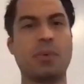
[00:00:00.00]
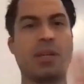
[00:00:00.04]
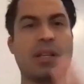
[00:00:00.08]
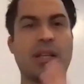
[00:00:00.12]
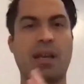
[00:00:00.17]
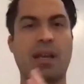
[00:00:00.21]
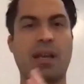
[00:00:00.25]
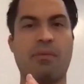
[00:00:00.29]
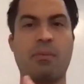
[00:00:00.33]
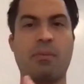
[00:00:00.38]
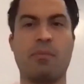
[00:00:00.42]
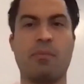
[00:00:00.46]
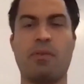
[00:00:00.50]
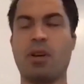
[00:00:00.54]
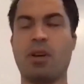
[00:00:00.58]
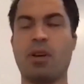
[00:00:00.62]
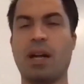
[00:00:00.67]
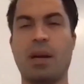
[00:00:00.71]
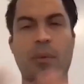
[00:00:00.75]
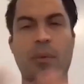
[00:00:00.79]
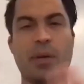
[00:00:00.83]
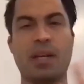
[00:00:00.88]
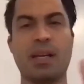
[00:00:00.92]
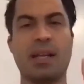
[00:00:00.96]
we can get from fungi,
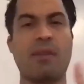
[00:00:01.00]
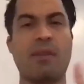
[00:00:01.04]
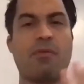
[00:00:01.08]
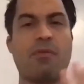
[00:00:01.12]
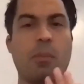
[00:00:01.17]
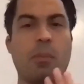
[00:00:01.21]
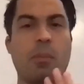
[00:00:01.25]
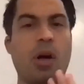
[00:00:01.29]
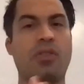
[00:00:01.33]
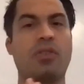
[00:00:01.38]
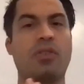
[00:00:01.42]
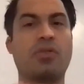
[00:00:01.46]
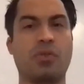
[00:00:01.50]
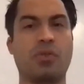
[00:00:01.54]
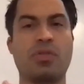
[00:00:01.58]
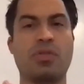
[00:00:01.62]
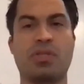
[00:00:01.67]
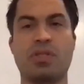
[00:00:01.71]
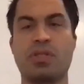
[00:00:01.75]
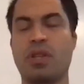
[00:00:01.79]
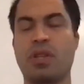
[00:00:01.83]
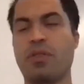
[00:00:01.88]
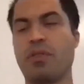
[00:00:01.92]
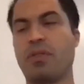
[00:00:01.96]
we can get from other
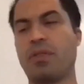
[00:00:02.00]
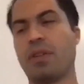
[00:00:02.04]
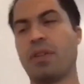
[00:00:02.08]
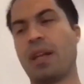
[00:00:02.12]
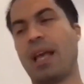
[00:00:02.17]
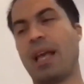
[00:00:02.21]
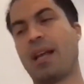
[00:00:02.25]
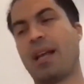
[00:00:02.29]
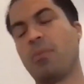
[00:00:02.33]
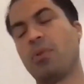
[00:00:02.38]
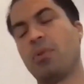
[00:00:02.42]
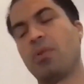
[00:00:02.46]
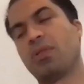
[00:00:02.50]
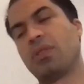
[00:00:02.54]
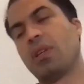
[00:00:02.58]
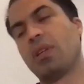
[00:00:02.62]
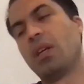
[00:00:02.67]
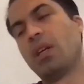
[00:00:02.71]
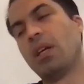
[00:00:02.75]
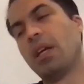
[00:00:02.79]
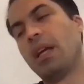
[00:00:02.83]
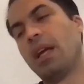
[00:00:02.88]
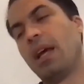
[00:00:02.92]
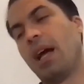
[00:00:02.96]
sources other than animals.
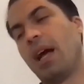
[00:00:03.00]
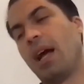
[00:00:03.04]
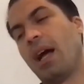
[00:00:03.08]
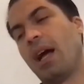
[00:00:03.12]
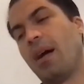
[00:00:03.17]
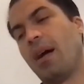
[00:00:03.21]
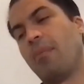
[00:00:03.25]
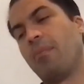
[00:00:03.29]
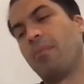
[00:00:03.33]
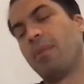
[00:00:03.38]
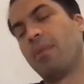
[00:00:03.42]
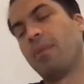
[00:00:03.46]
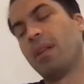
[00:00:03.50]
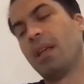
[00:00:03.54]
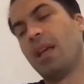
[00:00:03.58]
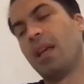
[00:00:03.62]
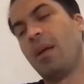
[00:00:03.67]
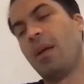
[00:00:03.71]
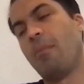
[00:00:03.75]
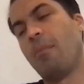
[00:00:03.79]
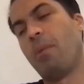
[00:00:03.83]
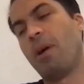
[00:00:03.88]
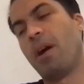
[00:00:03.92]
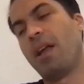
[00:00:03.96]

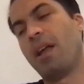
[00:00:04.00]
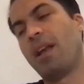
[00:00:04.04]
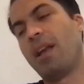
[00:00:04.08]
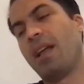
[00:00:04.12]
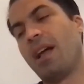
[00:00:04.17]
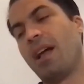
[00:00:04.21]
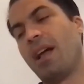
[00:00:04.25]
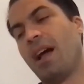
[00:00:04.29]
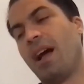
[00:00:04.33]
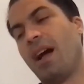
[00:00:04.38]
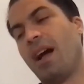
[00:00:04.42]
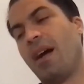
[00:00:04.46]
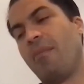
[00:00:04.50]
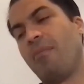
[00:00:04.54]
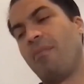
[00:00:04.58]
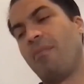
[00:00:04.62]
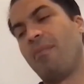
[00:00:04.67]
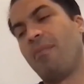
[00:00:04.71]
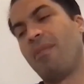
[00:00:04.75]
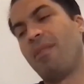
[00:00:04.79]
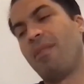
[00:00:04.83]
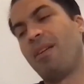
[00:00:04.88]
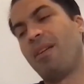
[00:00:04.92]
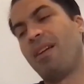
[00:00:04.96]
But
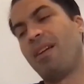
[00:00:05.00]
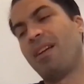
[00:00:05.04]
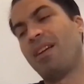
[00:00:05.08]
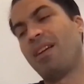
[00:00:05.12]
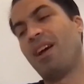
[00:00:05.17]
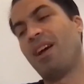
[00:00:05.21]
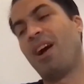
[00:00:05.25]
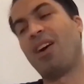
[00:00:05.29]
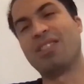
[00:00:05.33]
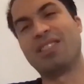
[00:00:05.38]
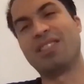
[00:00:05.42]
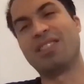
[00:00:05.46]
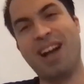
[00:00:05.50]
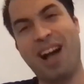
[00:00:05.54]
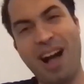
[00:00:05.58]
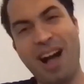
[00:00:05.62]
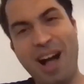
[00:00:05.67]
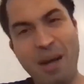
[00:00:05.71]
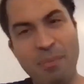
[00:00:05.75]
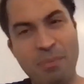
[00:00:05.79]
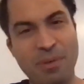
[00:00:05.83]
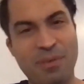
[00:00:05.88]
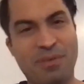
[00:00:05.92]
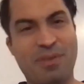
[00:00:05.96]
on
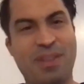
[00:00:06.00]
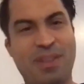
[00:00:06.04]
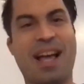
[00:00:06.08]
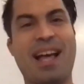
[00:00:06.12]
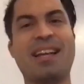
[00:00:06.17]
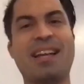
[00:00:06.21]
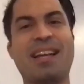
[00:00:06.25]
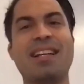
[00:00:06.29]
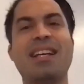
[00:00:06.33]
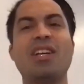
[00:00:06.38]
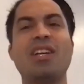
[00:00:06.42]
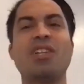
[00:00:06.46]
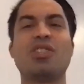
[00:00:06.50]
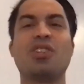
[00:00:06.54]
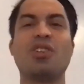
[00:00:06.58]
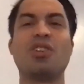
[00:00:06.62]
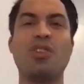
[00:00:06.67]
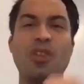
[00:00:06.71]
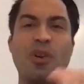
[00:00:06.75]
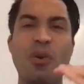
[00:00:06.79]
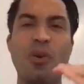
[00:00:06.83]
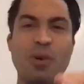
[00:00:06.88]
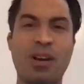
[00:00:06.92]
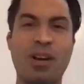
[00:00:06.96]
top of that, to
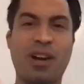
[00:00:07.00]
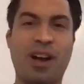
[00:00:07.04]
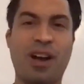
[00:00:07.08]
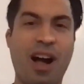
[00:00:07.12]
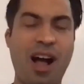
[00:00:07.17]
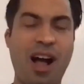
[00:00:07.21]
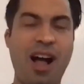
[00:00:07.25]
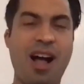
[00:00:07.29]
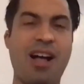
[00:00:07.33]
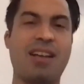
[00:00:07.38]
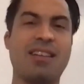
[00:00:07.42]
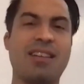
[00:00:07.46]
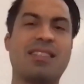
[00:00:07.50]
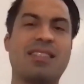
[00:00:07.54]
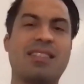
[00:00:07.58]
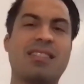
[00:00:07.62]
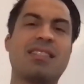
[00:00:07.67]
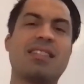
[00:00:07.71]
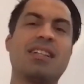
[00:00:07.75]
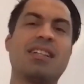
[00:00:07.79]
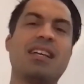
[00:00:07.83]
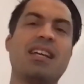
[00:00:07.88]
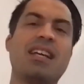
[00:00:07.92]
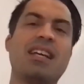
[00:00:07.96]
lower costs,
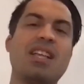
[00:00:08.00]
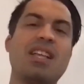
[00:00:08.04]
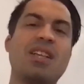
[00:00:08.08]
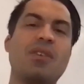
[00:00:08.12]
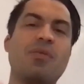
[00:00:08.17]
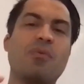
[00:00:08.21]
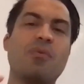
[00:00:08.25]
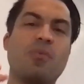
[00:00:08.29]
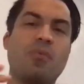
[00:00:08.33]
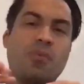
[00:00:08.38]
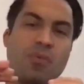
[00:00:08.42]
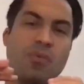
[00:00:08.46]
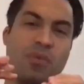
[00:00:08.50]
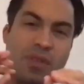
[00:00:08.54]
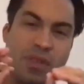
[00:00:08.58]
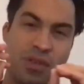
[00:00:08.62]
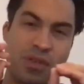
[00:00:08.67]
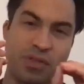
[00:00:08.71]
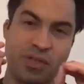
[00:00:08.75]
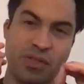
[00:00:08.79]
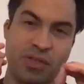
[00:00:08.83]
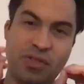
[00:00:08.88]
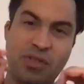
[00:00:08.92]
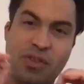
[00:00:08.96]

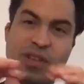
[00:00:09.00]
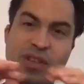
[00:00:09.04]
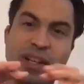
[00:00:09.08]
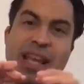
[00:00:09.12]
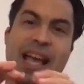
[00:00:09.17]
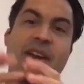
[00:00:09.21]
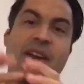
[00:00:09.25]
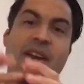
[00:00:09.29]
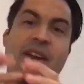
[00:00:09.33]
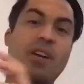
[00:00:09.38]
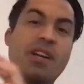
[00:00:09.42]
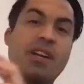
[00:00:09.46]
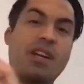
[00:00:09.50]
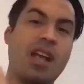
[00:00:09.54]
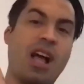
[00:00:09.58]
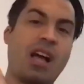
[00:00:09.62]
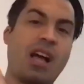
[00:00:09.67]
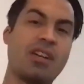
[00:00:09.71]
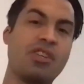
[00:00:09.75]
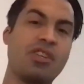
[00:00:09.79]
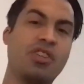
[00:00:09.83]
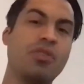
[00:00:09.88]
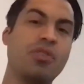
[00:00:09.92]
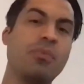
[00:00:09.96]
there's a certain category,
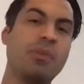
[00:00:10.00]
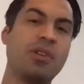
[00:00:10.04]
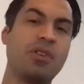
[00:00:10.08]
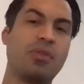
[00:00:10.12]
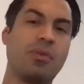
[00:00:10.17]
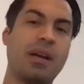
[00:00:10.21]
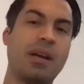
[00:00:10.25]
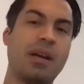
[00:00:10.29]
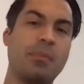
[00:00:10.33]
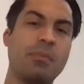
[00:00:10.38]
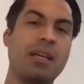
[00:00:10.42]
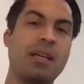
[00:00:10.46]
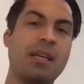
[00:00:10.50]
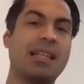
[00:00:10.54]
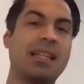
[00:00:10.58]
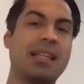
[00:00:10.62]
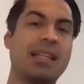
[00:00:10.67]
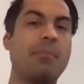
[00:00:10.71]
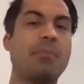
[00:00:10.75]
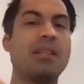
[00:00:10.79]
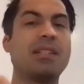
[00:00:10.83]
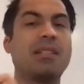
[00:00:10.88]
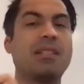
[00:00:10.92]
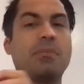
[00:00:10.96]
non-human grade meat. That
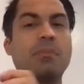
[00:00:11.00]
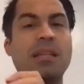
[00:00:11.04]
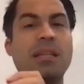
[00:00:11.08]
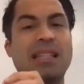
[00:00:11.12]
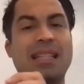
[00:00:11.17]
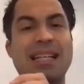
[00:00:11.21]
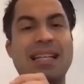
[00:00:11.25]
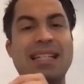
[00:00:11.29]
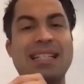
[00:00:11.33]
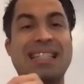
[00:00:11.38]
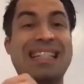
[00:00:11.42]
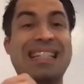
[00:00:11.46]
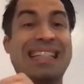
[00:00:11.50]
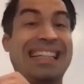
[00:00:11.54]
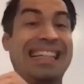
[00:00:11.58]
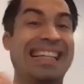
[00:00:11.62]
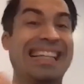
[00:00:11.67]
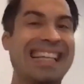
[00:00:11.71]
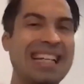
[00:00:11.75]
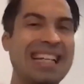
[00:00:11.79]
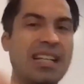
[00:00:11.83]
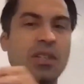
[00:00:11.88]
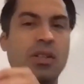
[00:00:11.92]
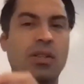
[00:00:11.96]
means meat that is
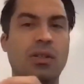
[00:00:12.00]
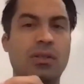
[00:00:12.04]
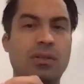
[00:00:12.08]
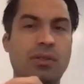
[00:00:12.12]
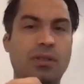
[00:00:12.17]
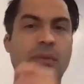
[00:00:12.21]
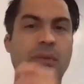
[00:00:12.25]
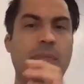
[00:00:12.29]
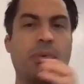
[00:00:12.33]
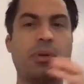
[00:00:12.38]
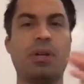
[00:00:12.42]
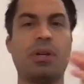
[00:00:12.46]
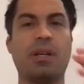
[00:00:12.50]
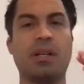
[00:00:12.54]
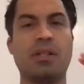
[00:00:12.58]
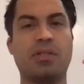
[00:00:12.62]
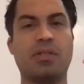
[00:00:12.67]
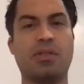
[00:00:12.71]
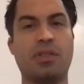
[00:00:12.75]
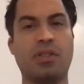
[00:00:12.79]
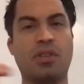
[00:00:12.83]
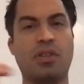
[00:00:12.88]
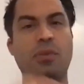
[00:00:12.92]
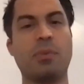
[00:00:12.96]
illegal to put into
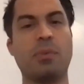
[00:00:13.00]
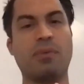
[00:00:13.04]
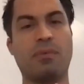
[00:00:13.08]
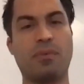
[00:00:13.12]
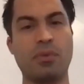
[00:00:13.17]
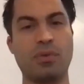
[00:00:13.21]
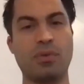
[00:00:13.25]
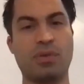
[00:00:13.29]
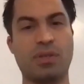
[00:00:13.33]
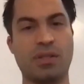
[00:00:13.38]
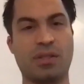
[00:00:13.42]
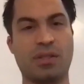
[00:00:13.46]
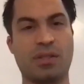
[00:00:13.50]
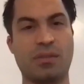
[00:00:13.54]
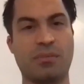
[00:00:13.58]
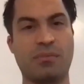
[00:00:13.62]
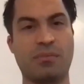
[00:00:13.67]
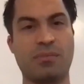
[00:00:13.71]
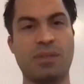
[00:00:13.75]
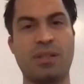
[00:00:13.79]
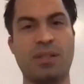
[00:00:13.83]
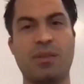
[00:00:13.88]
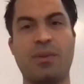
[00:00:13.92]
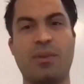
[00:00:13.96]
the human food system,
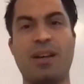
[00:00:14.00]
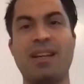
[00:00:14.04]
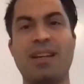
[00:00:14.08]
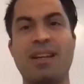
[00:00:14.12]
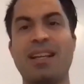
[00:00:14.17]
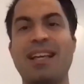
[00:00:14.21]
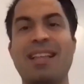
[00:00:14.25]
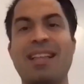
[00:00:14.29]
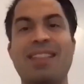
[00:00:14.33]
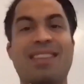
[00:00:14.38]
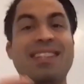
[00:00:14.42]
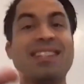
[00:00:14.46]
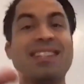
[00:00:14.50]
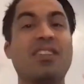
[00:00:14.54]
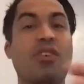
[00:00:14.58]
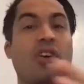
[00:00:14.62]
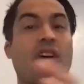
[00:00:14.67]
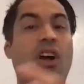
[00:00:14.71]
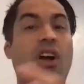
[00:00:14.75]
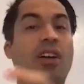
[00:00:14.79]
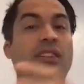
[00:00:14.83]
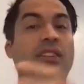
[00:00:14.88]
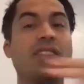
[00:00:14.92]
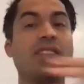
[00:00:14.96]
right? Things that are
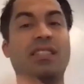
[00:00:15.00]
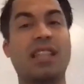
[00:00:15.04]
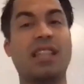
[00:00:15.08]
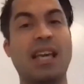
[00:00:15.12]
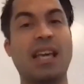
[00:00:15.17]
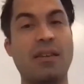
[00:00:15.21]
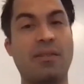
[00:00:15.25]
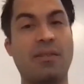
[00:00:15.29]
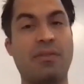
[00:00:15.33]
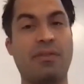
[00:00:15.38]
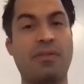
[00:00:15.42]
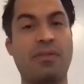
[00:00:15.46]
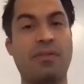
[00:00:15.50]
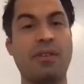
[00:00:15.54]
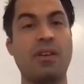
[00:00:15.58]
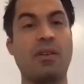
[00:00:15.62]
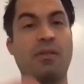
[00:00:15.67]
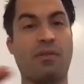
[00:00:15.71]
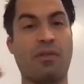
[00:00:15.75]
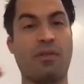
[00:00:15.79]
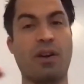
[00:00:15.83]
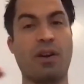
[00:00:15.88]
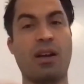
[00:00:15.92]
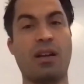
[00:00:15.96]
unsafe
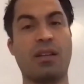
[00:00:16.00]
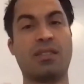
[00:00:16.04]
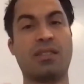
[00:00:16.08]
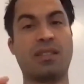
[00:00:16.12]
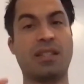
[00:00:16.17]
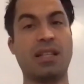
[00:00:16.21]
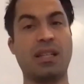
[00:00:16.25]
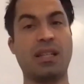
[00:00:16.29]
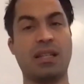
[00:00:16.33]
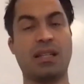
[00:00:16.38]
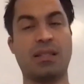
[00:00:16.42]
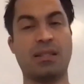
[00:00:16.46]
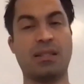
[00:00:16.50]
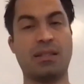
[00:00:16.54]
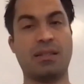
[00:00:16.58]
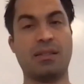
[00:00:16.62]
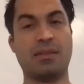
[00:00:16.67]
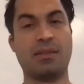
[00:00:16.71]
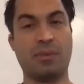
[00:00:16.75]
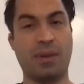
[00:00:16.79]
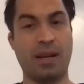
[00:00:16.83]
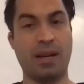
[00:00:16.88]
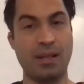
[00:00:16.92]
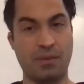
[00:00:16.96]
for us to eat,
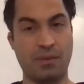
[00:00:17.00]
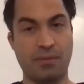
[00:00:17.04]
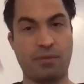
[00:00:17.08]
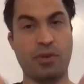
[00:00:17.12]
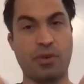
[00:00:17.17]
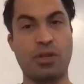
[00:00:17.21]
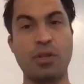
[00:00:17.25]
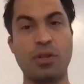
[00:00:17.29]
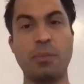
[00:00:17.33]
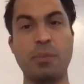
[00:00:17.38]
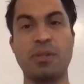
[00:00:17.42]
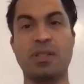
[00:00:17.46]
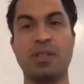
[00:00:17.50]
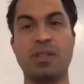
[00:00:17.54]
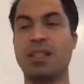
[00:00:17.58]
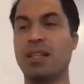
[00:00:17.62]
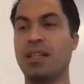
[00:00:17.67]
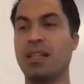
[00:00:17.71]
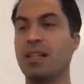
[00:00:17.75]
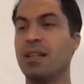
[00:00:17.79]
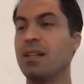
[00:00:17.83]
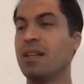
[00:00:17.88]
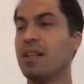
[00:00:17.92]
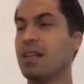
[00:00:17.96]
right? For humans to
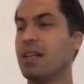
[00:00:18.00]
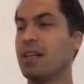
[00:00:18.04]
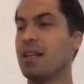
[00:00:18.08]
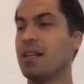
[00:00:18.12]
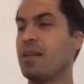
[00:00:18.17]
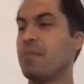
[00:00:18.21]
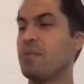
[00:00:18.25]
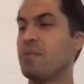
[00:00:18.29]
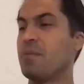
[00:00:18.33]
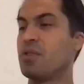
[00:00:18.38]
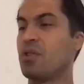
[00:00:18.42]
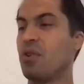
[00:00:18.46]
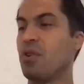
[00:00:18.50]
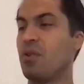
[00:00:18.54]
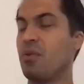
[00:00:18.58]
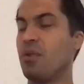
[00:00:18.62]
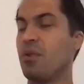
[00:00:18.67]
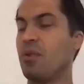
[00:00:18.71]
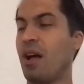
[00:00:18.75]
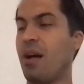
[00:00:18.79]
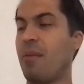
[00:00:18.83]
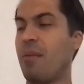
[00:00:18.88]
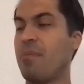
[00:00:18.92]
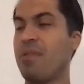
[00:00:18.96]
eat. So
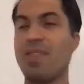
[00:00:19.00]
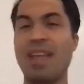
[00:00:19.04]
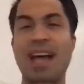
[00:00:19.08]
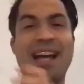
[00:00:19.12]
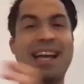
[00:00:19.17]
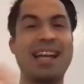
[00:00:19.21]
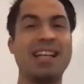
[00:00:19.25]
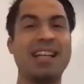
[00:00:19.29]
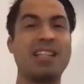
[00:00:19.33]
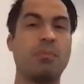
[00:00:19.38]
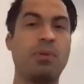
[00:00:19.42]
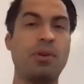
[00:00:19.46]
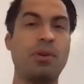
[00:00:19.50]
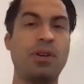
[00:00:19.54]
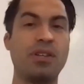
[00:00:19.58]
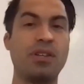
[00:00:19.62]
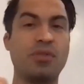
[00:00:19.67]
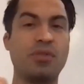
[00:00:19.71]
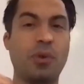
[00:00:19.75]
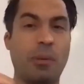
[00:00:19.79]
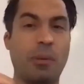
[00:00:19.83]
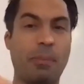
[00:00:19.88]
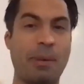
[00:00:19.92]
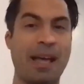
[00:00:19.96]
that gets put
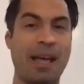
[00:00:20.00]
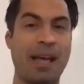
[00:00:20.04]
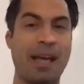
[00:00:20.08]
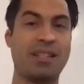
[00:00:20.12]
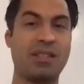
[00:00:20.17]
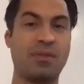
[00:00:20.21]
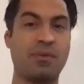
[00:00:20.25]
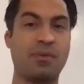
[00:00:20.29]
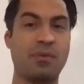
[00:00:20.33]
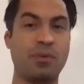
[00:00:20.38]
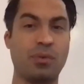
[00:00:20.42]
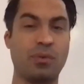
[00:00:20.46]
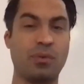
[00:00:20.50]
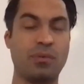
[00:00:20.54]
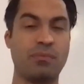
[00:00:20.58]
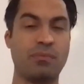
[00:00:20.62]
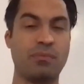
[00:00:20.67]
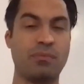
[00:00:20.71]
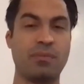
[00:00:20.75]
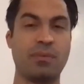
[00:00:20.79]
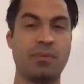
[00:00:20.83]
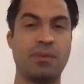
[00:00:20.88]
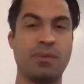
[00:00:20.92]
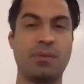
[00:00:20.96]
into our pets' food.
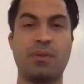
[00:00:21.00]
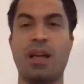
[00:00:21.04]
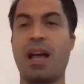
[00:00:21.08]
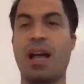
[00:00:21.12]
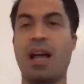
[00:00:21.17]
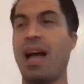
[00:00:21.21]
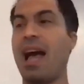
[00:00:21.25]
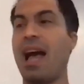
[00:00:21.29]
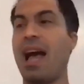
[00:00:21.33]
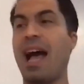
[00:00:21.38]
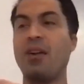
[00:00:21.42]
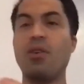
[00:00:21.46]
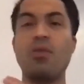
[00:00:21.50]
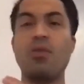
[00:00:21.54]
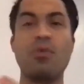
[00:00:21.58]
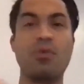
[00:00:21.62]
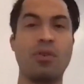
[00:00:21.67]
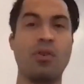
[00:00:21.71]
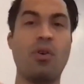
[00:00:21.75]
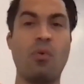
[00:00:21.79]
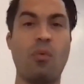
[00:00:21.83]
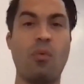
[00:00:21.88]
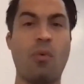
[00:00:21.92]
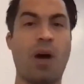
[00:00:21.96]
I don't
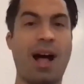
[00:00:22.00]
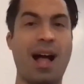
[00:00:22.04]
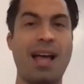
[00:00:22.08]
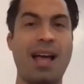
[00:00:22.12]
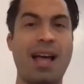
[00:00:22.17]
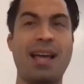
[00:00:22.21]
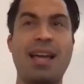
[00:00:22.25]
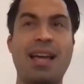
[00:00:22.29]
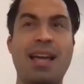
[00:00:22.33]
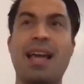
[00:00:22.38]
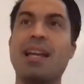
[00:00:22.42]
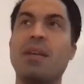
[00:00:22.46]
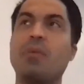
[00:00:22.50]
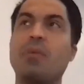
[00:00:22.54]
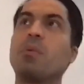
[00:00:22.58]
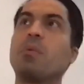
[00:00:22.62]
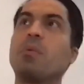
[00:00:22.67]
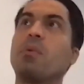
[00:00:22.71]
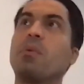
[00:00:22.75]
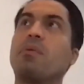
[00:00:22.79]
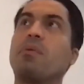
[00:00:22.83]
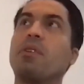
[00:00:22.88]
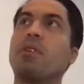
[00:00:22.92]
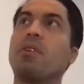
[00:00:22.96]
know why anyone
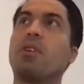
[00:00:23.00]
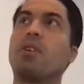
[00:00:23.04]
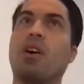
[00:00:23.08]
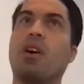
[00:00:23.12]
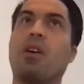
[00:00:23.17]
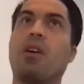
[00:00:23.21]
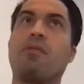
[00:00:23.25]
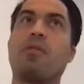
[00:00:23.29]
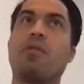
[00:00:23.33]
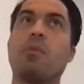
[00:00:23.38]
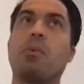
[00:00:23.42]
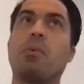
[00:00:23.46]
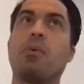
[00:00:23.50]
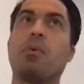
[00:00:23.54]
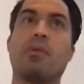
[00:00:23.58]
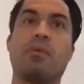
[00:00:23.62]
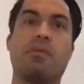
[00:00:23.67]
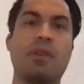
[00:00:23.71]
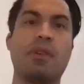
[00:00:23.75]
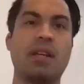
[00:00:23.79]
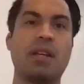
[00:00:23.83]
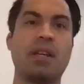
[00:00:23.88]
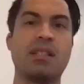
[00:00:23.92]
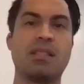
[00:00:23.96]
would feel comfortable with
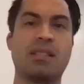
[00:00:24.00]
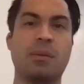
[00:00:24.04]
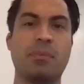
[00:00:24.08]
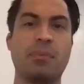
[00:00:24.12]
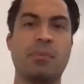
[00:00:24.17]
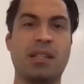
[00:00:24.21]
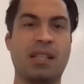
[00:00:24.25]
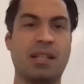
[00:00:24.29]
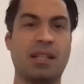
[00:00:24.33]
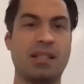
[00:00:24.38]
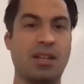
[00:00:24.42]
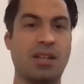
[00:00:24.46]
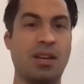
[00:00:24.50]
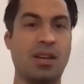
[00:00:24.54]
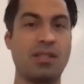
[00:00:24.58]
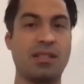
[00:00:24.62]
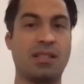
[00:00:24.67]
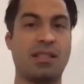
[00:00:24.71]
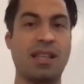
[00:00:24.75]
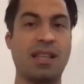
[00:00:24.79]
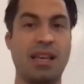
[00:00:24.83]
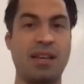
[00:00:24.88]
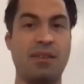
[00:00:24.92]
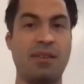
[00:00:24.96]
feeding something that is
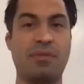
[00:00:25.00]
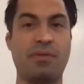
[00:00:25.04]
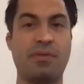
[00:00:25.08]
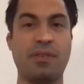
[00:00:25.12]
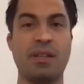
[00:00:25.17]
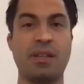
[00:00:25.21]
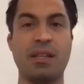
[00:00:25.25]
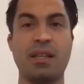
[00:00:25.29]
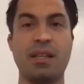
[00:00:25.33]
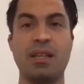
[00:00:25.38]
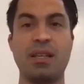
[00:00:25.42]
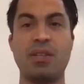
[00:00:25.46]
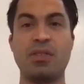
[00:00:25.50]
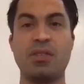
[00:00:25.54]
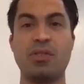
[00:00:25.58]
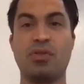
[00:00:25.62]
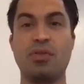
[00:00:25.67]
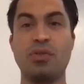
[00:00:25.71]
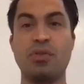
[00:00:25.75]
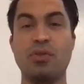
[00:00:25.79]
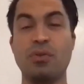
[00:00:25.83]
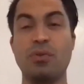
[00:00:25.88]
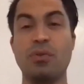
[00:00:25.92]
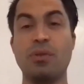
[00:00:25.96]
unsafe
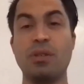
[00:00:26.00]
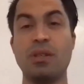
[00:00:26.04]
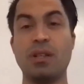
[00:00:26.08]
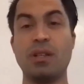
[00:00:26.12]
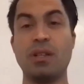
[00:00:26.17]
to